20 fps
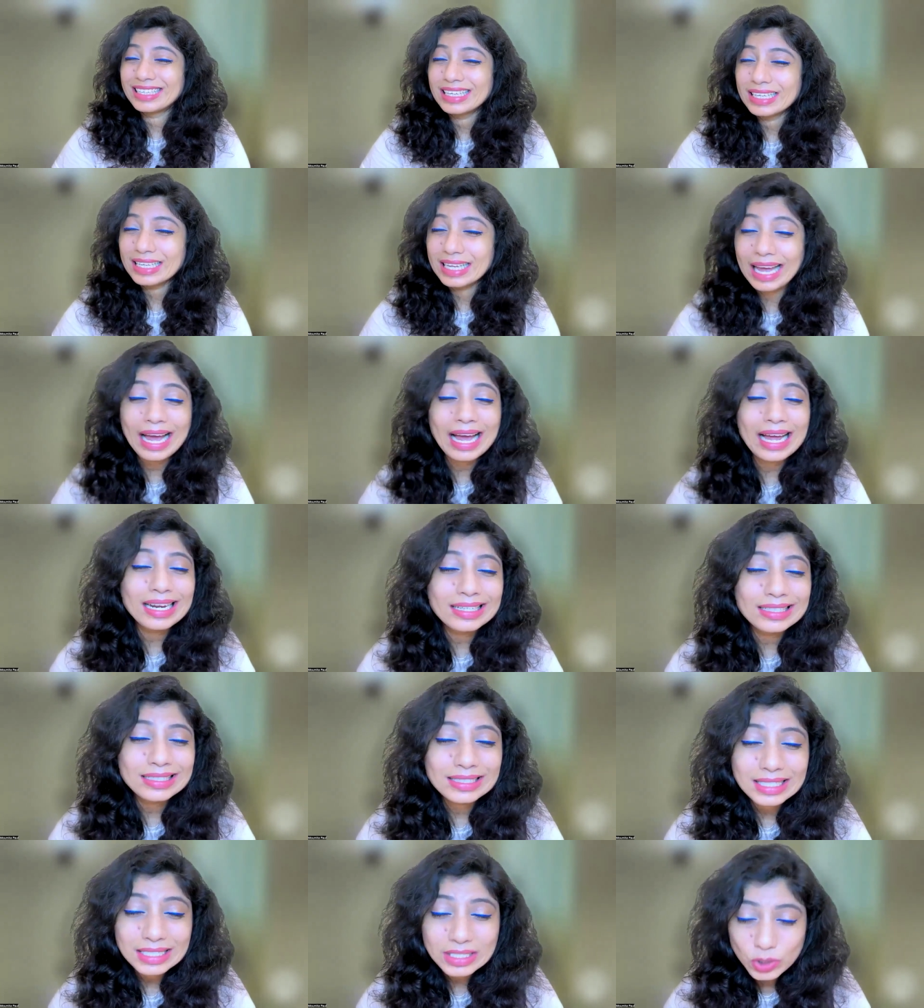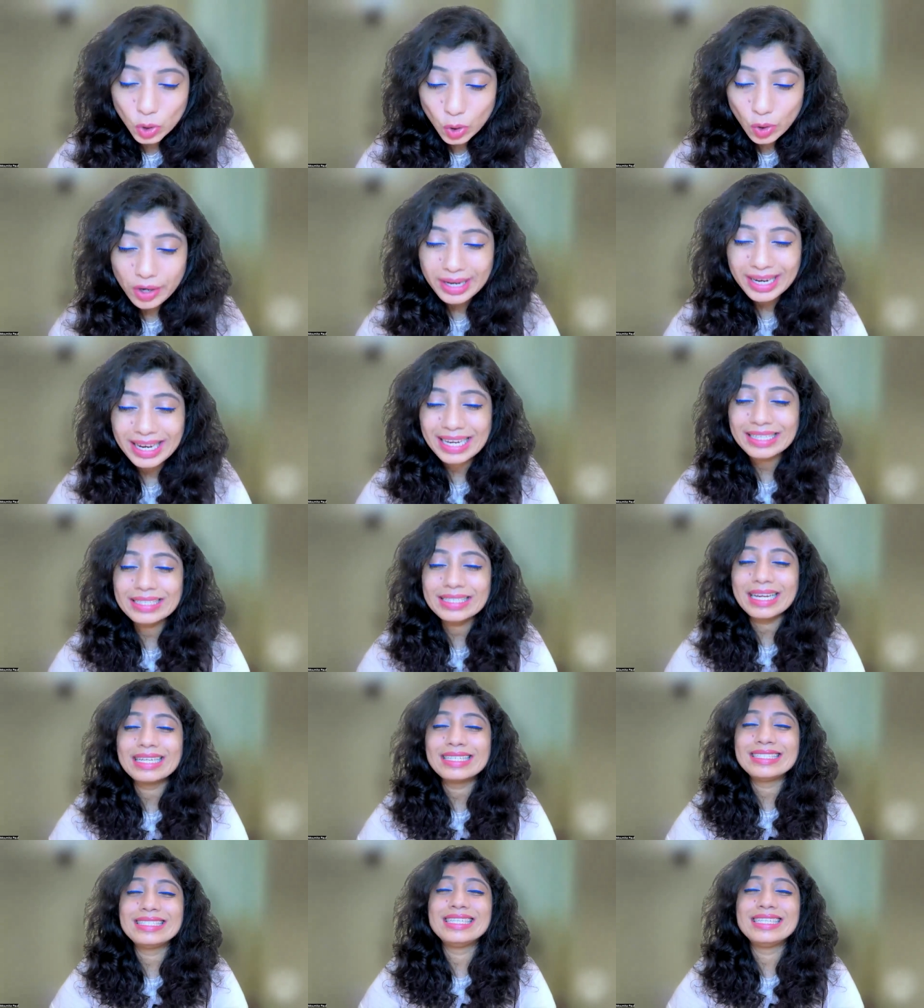can deteriorate
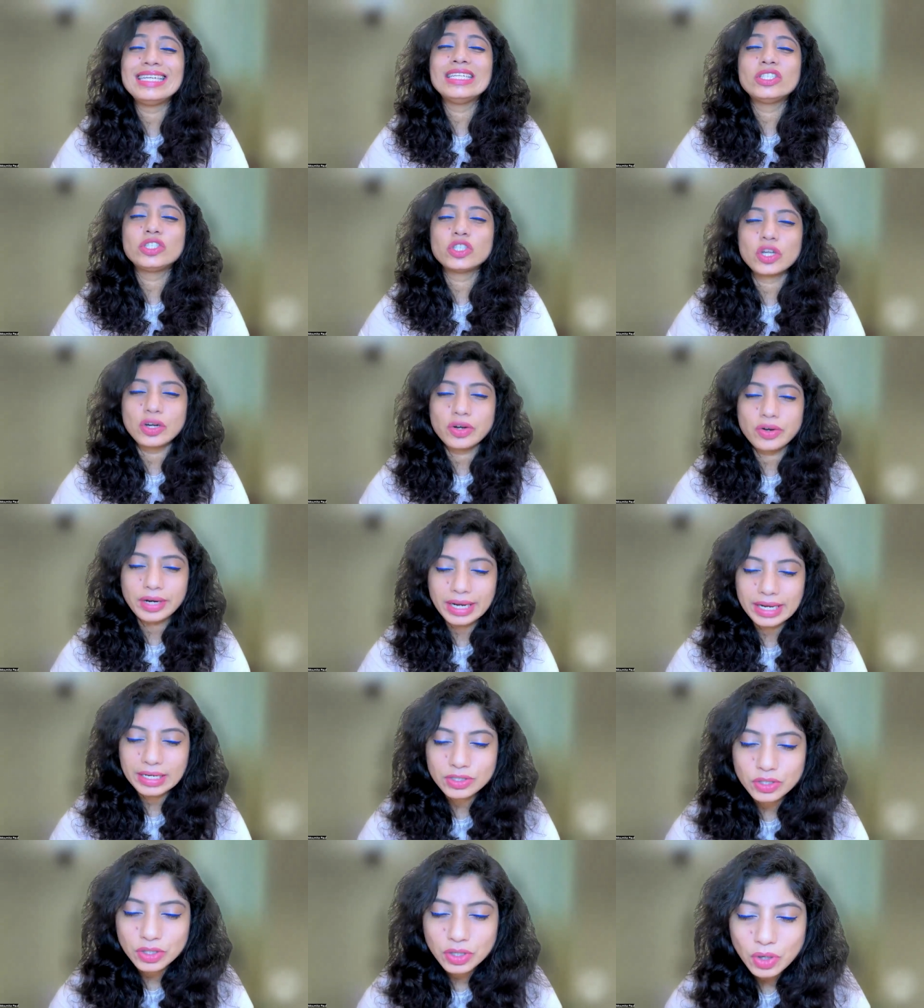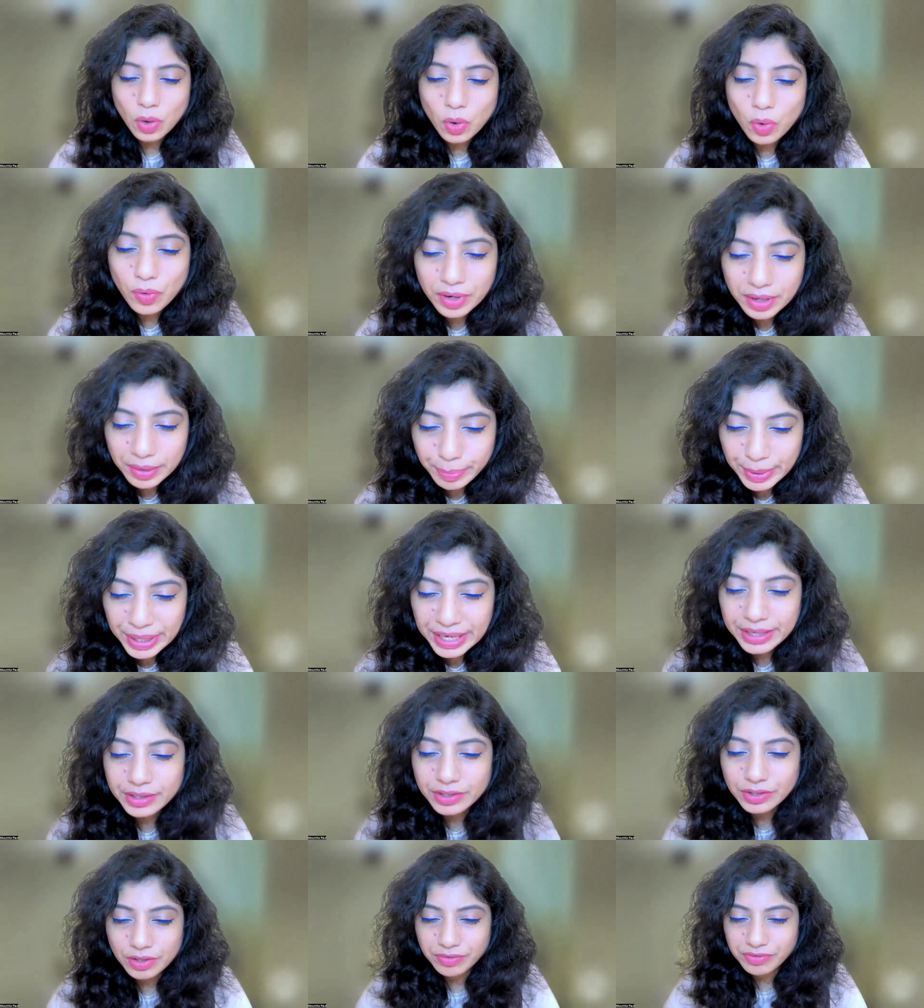and degenerate over a
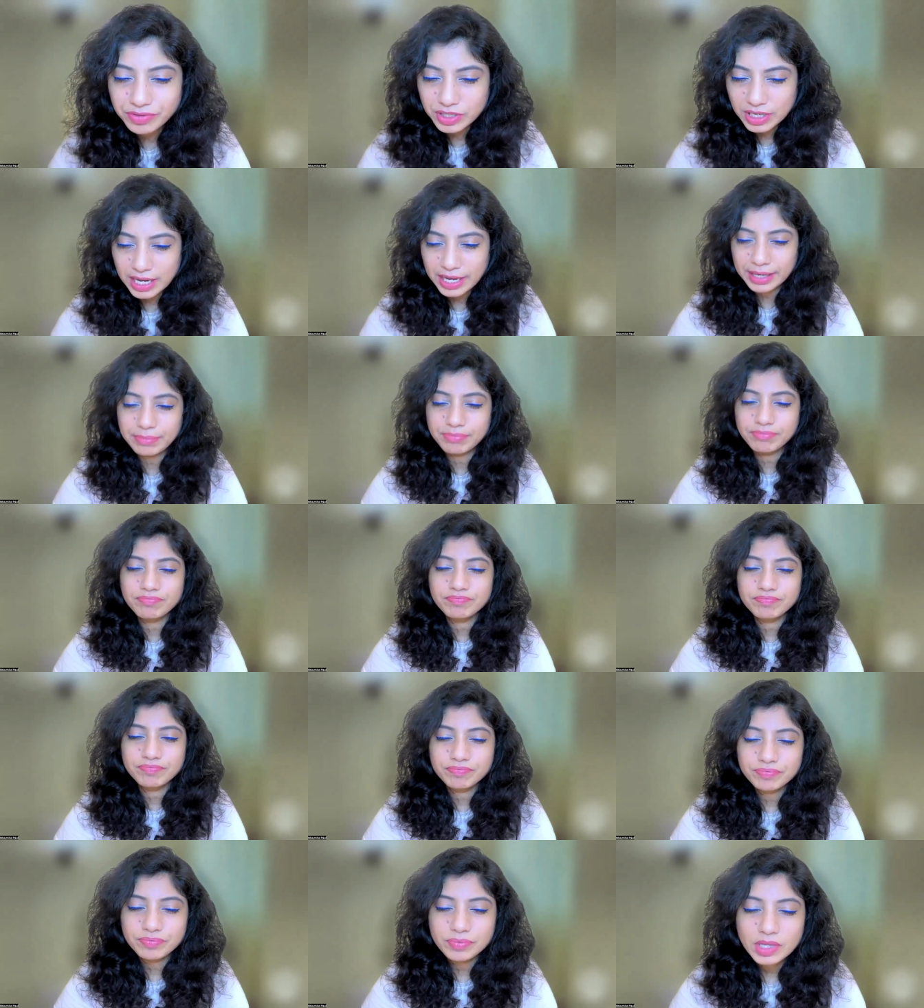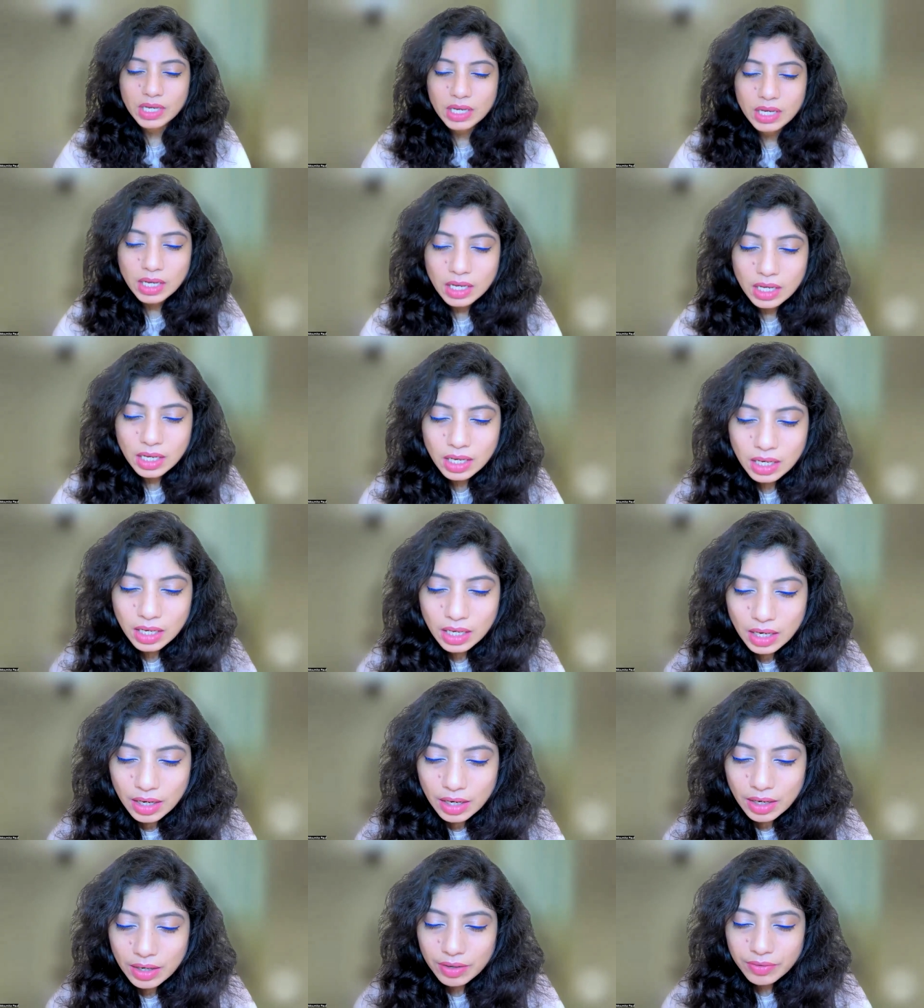period of time.
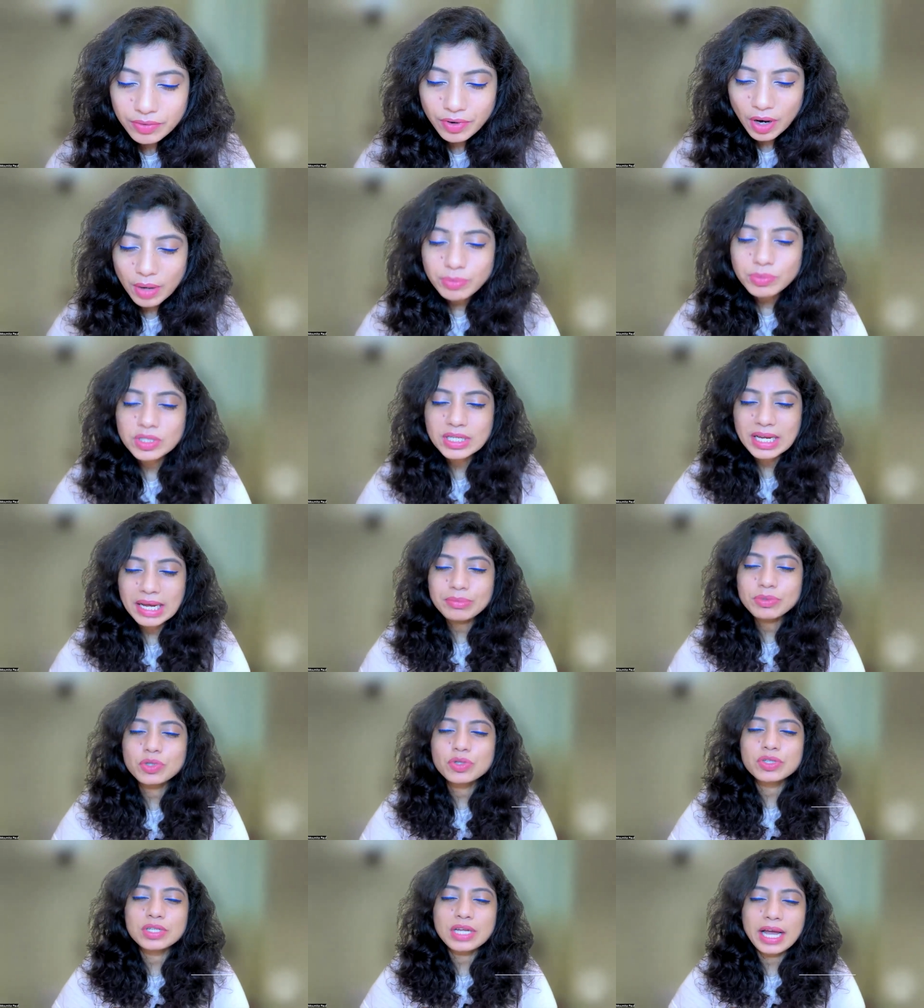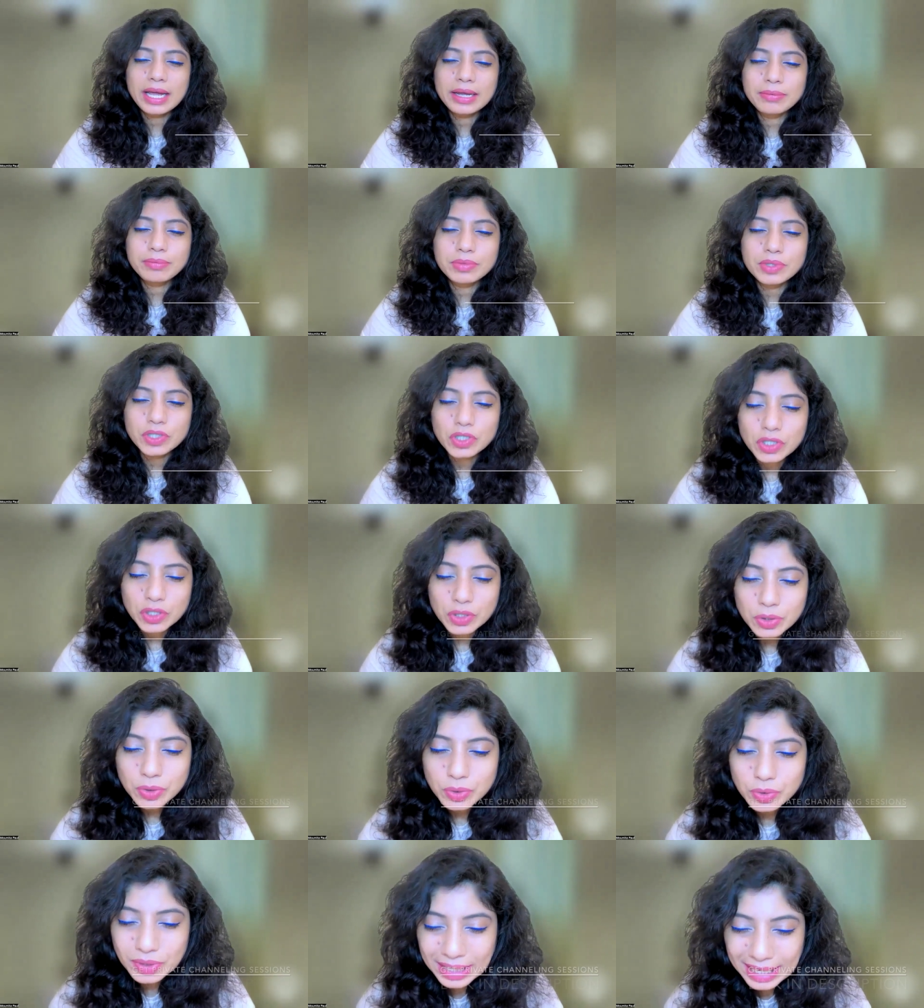From time to time,
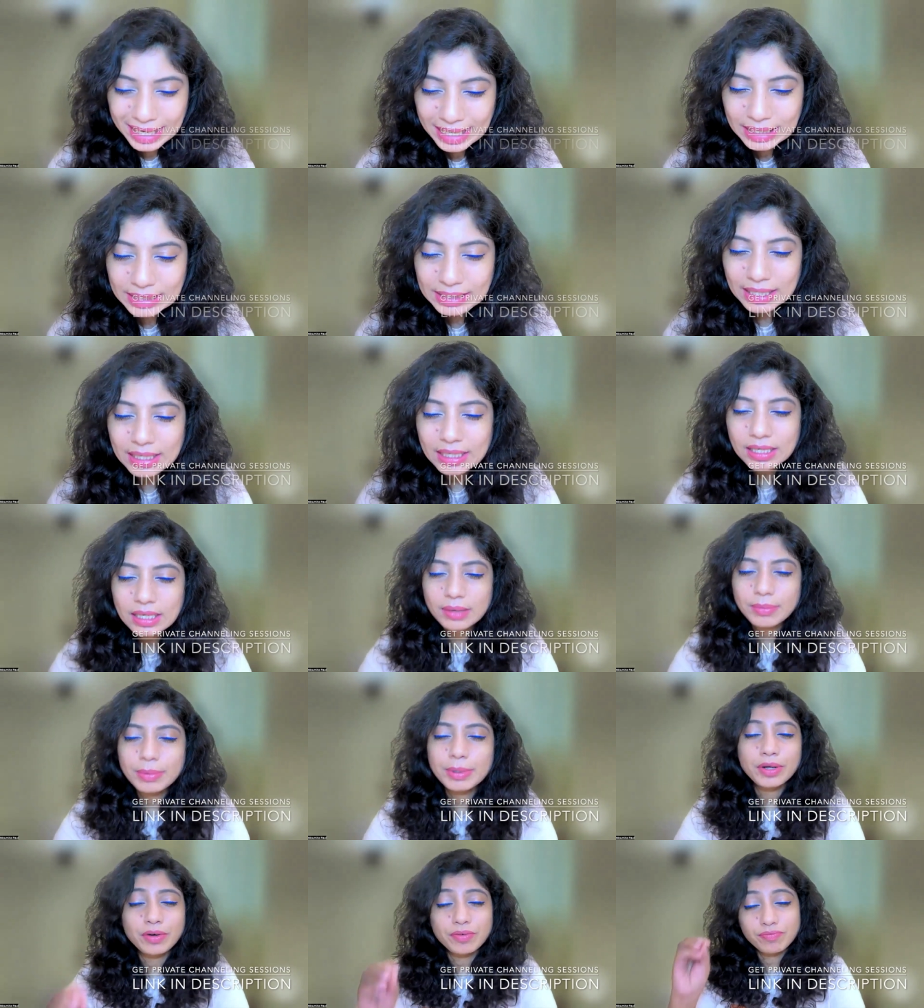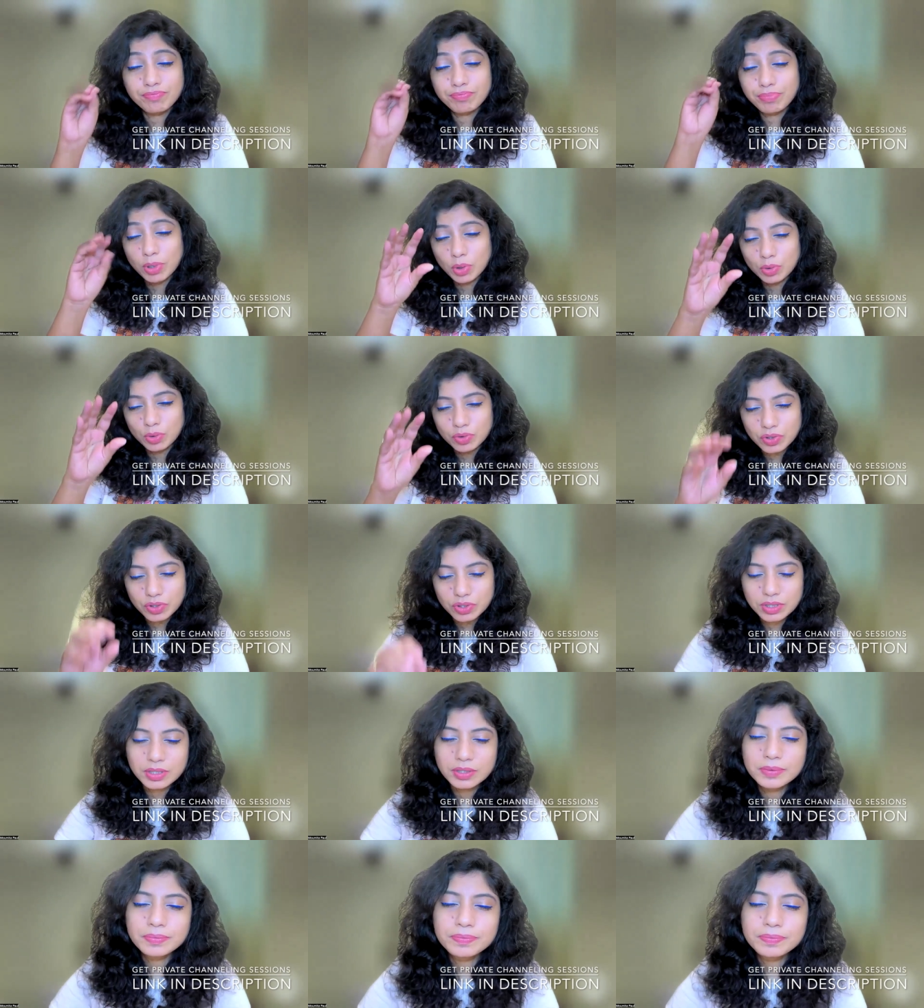you need a little bit of boost